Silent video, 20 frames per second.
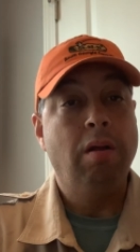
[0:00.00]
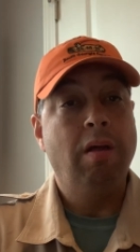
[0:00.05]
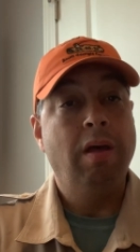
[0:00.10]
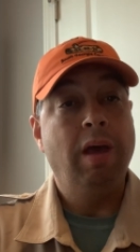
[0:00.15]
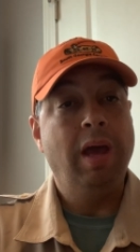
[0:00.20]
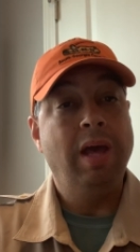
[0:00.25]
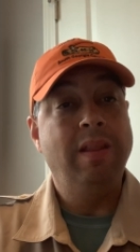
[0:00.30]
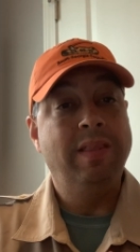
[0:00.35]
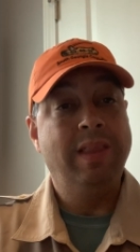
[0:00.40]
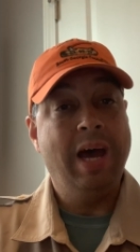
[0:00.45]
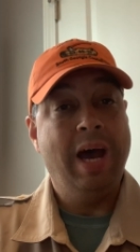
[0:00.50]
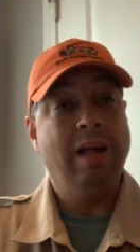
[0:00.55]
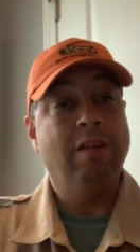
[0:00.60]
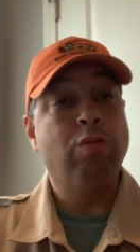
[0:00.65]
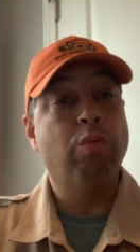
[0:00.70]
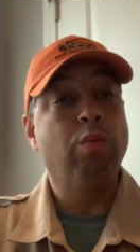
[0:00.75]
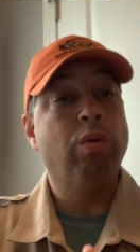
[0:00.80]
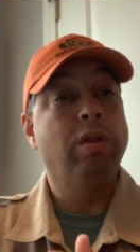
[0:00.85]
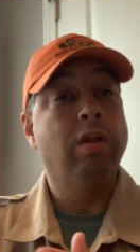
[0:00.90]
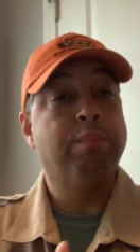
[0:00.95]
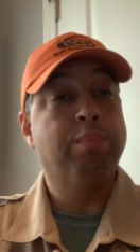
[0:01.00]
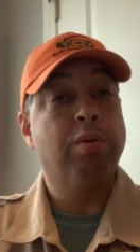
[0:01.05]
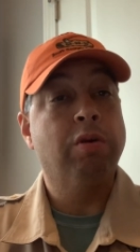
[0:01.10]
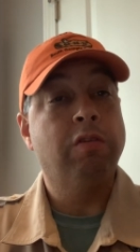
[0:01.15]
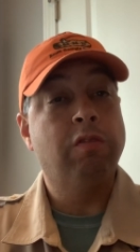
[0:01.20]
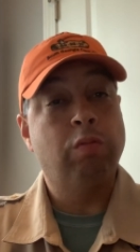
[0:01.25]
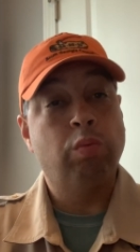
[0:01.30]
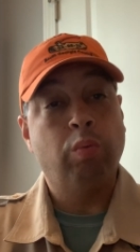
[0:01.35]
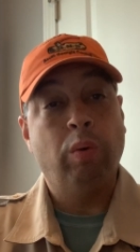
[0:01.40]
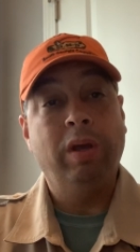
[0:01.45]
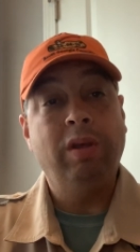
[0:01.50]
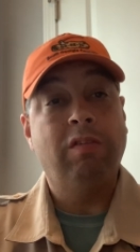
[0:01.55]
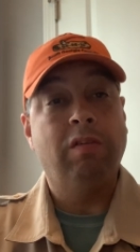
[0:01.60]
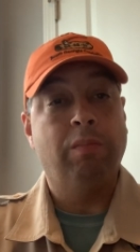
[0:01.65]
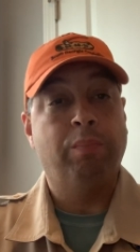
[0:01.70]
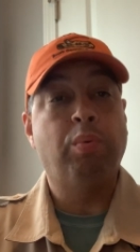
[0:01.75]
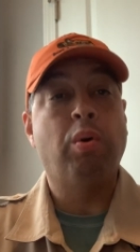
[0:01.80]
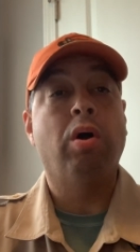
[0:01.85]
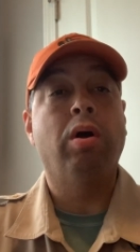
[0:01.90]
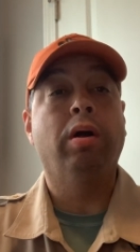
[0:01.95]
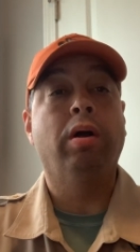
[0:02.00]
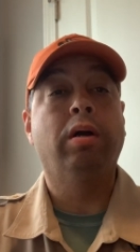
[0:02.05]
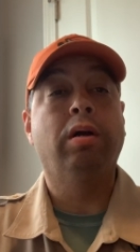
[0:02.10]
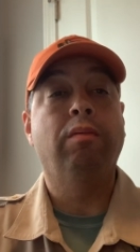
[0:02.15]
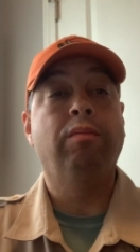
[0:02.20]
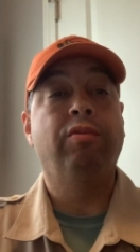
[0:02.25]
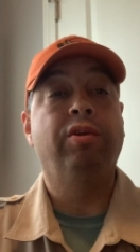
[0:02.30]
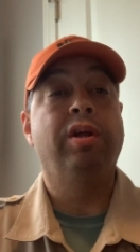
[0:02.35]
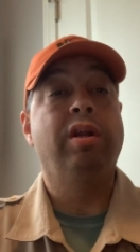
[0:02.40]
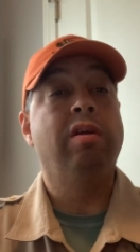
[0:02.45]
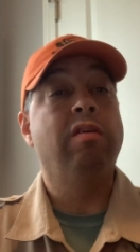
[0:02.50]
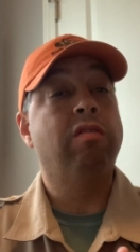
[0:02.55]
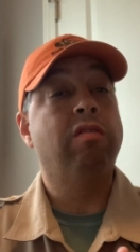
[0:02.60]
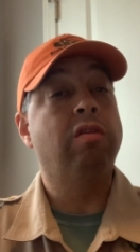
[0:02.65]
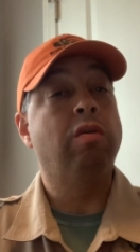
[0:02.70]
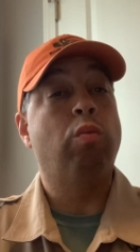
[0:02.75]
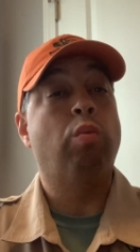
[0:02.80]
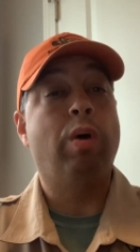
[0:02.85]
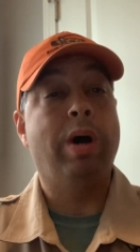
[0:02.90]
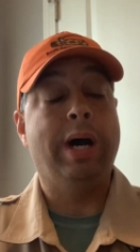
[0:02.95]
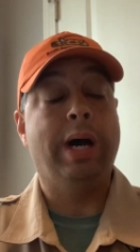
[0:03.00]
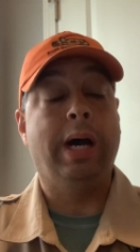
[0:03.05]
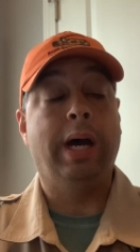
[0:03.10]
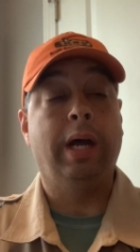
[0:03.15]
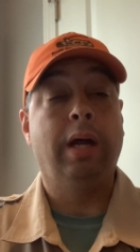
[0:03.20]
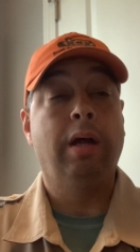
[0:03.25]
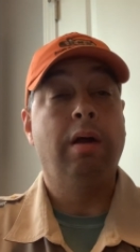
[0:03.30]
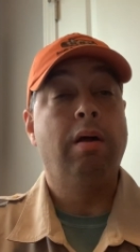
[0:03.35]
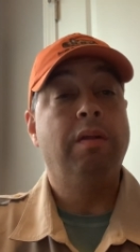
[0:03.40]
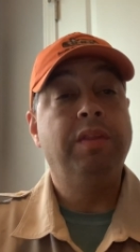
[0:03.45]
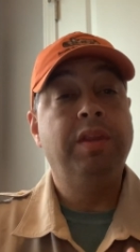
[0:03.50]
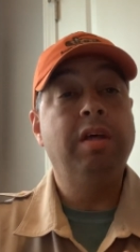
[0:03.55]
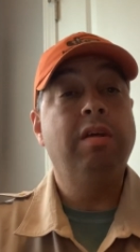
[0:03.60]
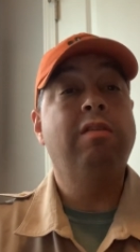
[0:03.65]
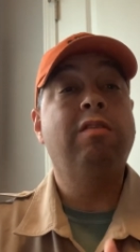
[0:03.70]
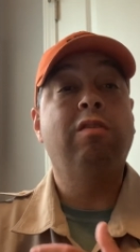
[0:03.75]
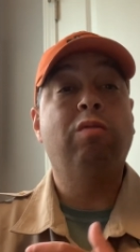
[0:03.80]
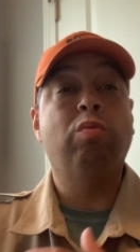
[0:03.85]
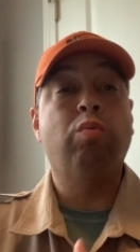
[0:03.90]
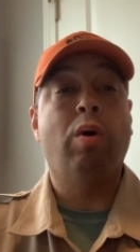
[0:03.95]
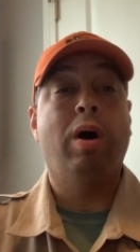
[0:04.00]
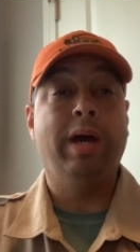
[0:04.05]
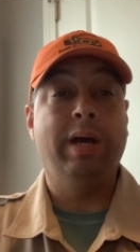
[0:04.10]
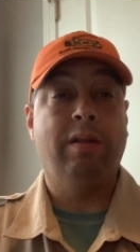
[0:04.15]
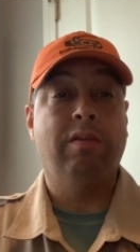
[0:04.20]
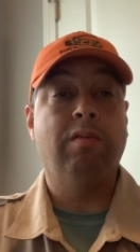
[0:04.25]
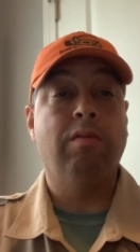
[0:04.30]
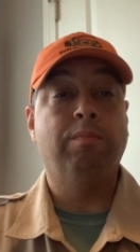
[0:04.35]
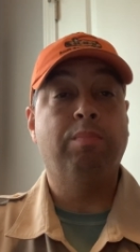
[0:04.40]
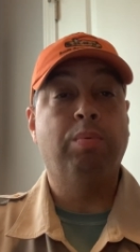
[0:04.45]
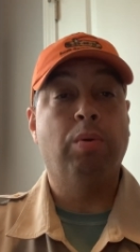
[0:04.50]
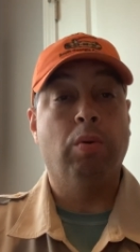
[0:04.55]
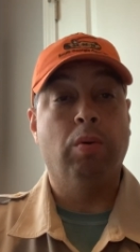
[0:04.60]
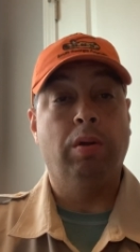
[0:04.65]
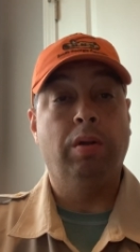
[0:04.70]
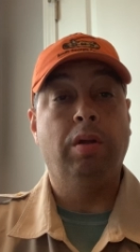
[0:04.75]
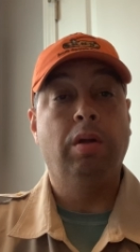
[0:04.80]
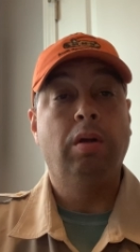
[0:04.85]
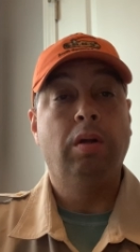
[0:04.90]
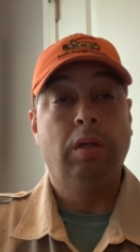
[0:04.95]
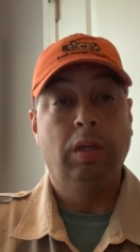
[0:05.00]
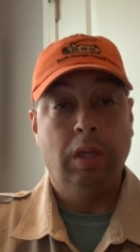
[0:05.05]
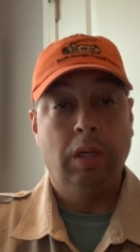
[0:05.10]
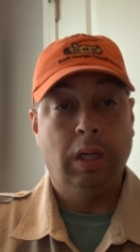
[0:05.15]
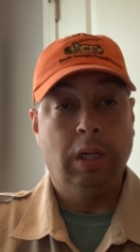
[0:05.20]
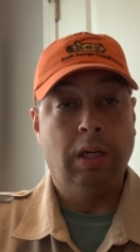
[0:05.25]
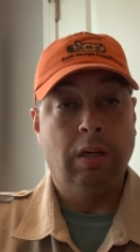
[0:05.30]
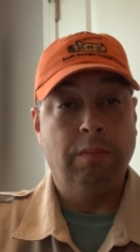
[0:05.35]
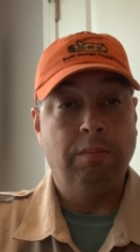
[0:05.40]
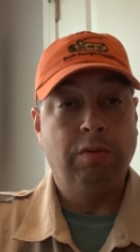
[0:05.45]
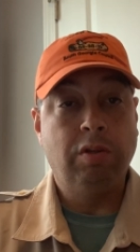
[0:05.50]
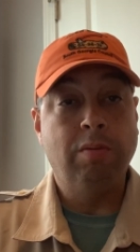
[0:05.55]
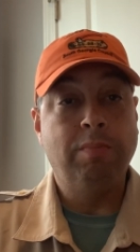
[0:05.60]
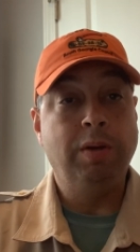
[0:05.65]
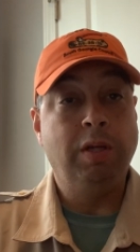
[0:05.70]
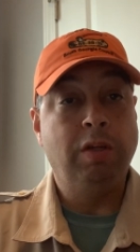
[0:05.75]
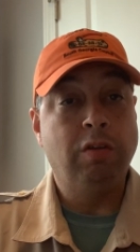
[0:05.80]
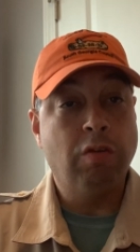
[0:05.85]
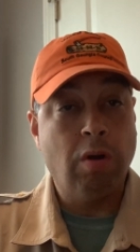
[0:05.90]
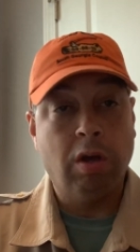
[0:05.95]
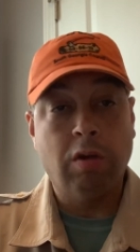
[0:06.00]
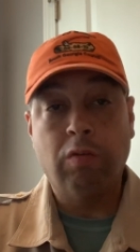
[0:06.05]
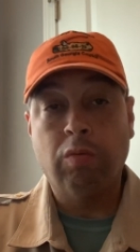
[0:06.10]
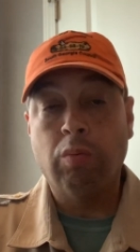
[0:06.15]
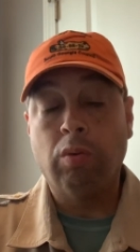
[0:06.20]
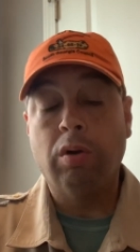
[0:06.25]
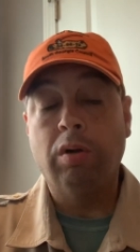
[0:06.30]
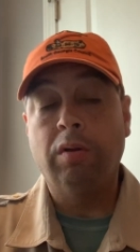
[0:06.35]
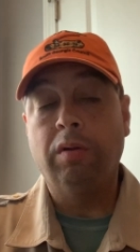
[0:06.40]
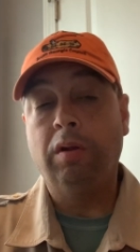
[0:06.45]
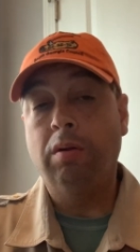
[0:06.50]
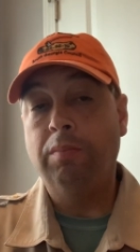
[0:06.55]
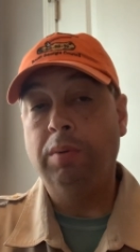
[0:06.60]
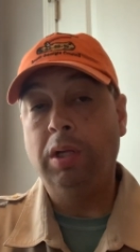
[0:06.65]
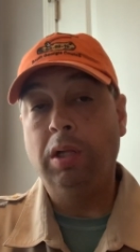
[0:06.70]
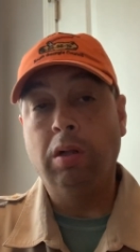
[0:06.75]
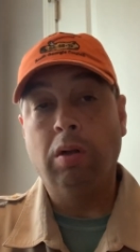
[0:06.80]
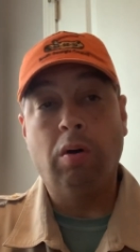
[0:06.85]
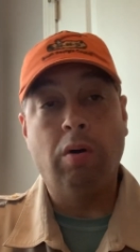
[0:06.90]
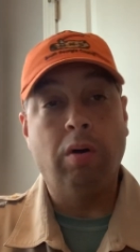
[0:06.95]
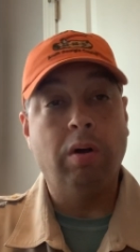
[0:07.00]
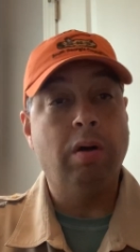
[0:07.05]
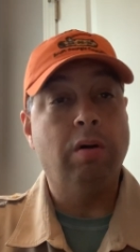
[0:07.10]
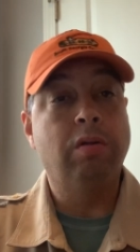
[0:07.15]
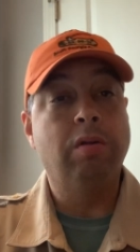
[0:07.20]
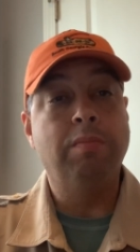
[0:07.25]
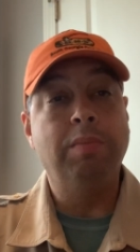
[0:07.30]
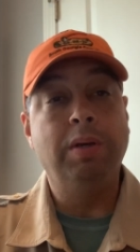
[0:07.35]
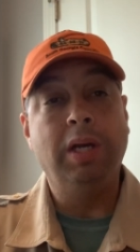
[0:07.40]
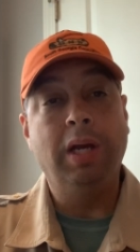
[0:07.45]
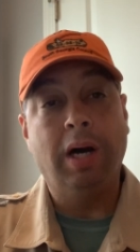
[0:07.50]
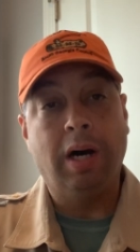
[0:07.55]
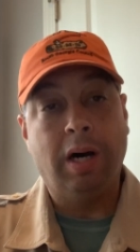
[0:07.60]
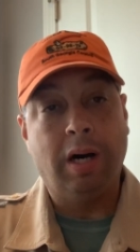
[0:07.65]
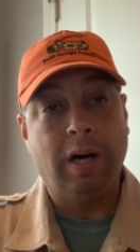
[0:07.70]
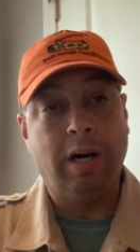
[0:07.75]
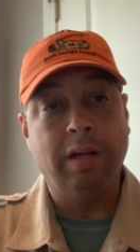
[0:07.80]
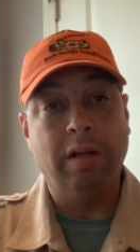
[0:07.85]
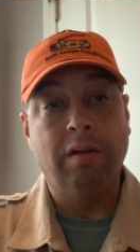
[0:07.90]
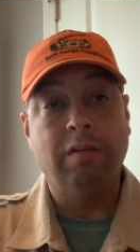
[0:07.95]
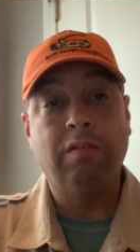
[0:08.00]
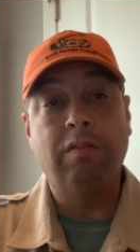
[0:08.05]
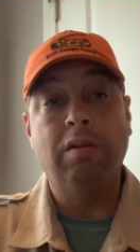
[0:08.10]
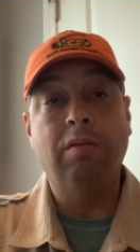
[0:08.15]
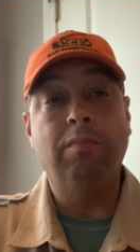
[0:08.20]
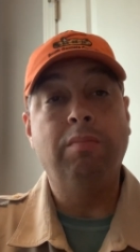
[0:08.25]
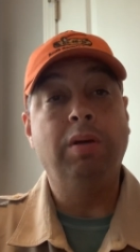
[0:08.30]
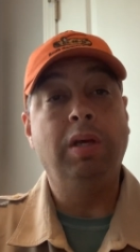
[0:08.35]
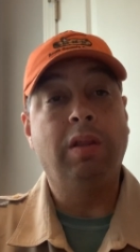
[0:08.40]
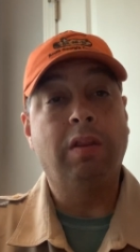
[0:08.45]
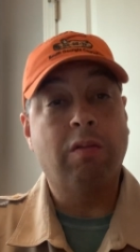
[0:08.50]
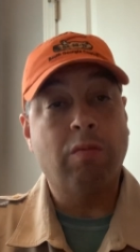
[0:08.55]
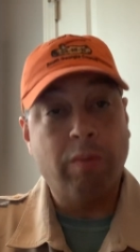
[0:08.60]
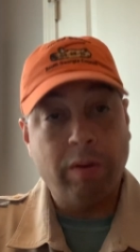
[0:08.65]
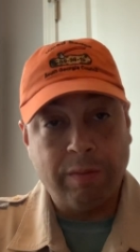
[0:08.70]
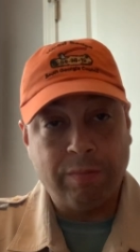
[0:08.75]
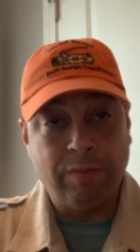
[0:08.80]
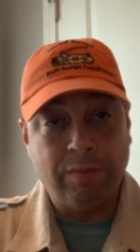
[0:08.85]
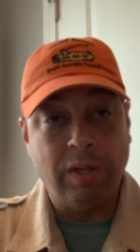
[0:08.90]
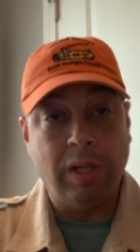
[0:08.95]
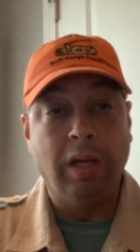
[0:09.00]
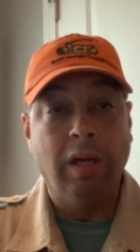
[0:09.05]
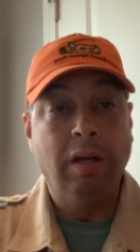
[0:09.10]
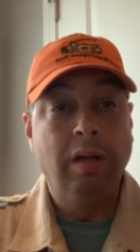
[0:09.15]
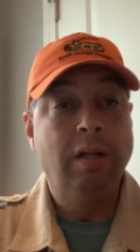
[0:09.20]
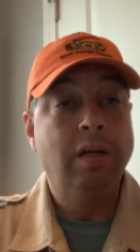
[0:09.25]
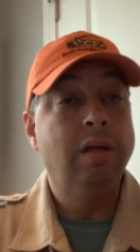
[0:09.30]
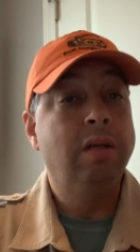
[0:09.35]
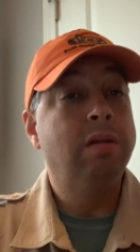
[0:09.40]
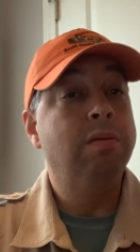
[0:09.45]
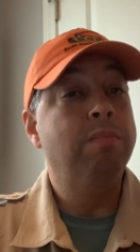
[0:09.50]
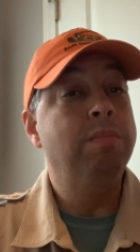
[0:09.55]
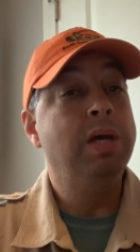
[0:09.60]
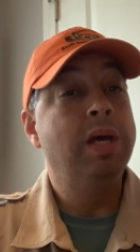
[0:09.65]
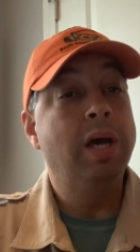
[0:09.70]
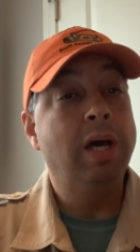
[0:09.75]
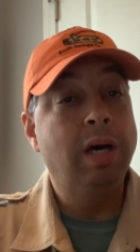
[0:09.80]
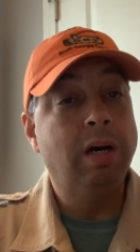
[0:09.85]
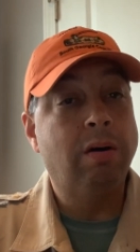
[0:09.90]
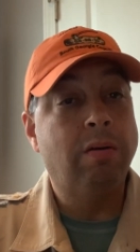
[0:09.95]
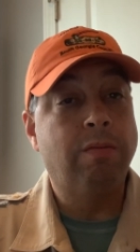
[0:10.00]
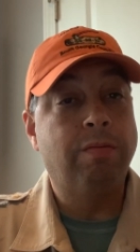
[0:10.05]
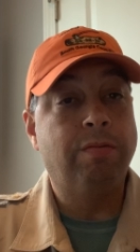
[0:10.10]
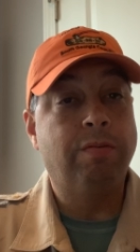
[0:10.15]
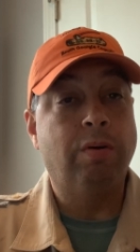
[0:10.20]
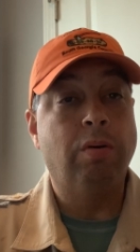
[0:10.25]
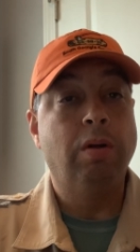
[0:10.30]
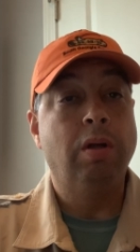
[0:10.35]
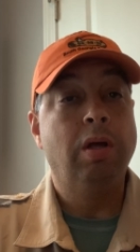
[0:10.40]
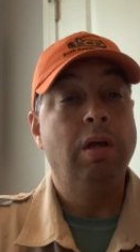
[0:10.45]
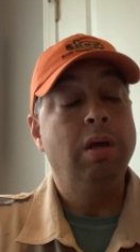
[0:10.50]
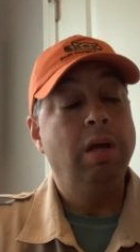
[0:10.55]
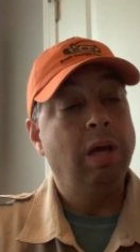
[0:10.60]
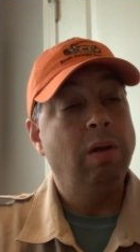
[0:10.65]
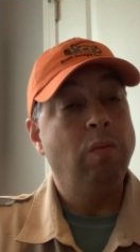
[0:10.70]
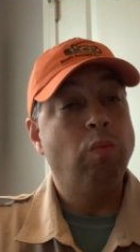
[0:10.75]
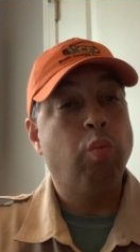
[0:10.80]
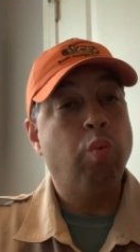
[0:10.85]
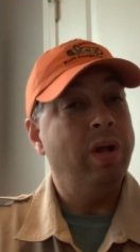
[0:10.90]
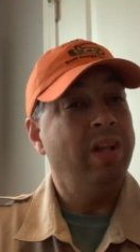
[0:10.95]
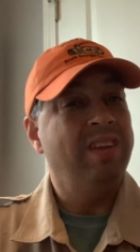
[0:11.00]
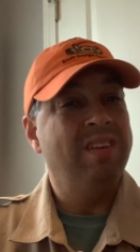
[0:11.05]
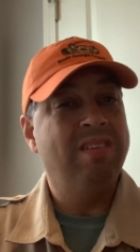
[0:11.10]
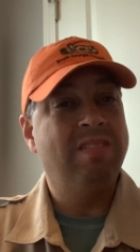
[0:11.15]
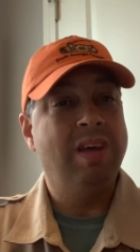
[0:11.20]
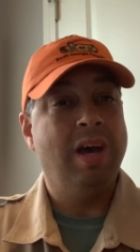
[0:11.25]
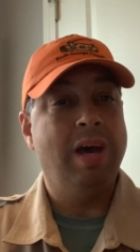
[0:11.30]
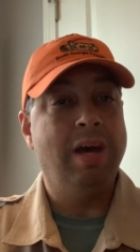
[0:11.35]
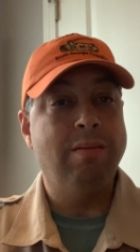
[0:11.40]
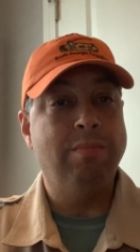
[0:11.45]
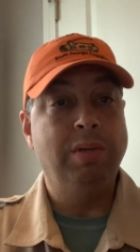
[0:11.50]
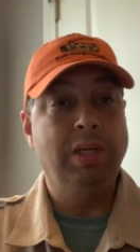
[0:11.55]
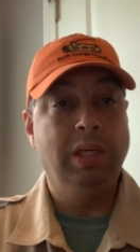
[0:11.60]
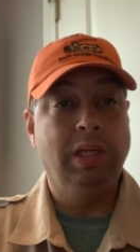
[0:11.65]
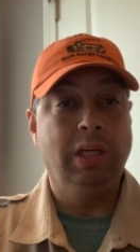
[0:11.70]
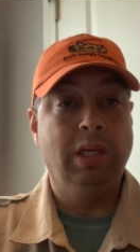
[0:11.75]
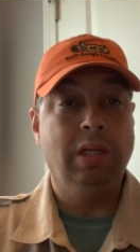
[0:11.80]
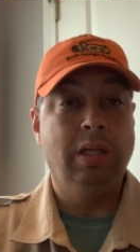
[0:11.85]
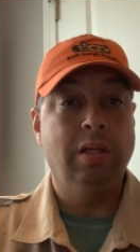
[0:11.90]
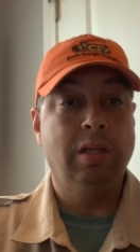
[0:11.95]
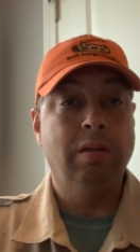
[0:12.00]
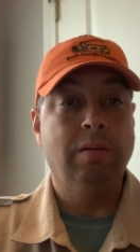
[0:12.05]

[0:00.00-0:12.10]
And that's where the persuasive part comes in, is the why. This is why it's important to be trustworthy, to be loyal, to be honest, to be thrifty, to be helpful. And what does that mean?